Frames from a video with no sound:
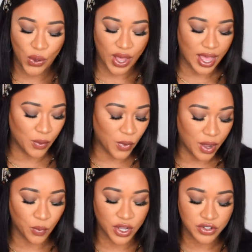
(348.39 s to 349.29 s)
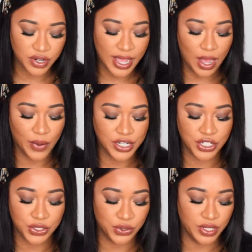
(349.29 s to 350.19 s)
I'm wondering how I
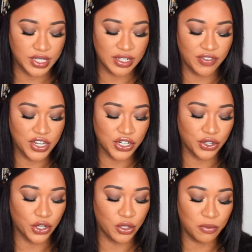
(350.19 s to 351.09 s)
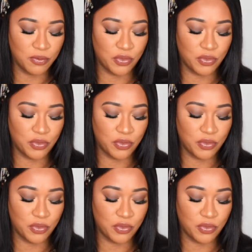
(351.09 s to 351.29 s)
should do this, if I should go